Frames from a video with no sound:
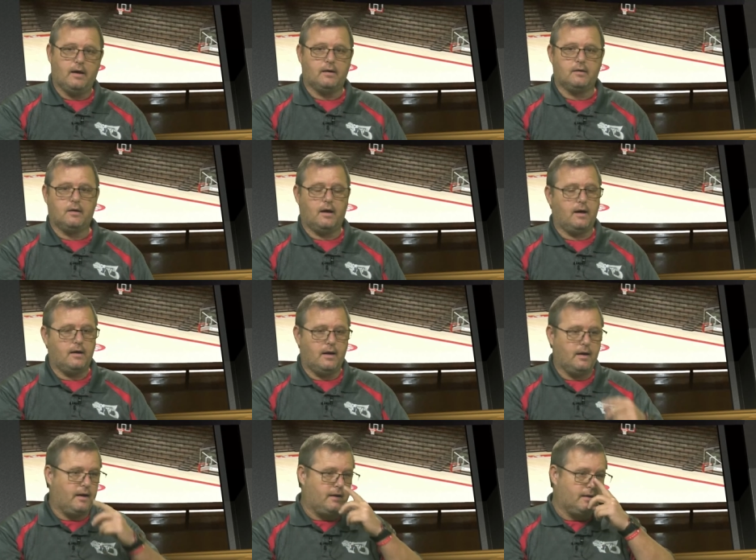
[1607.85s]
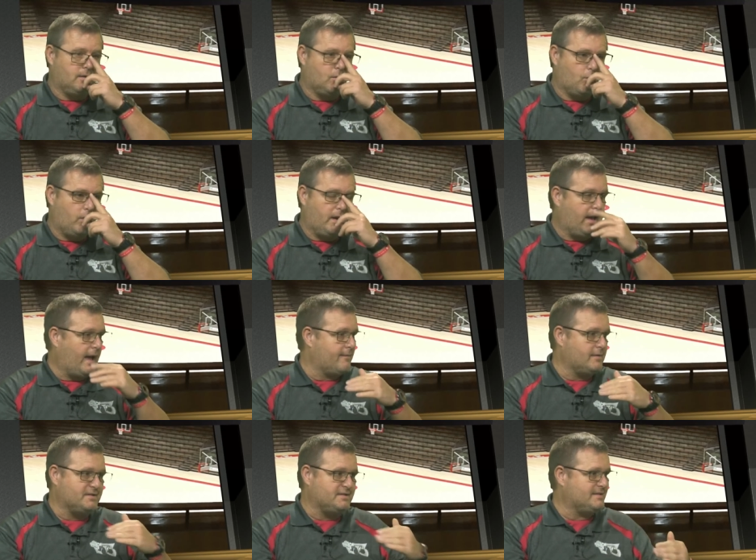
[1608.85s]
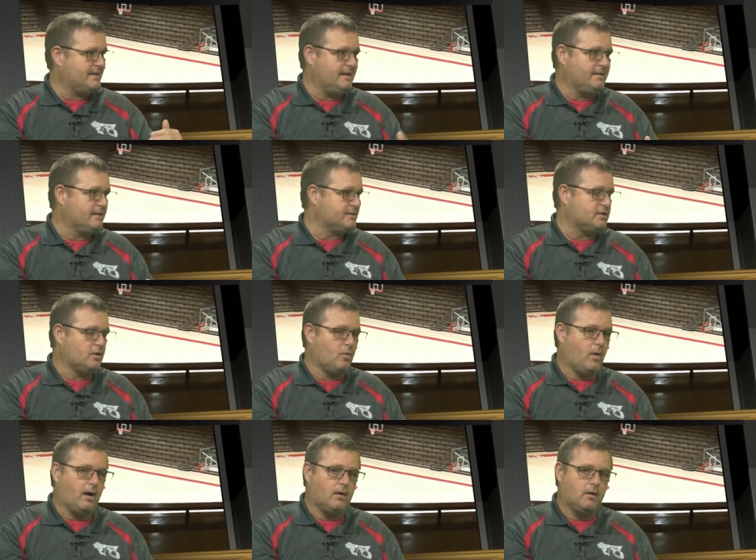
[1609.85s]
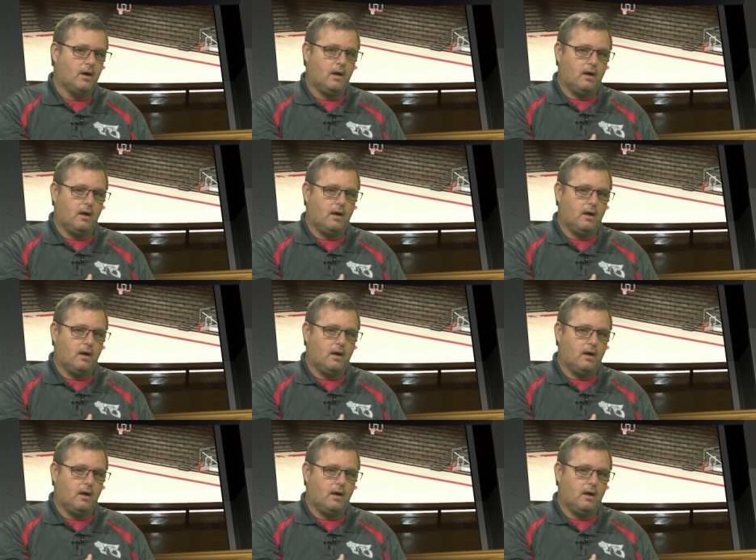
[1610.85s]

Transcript: And uh, again, we haven't seen this in a while,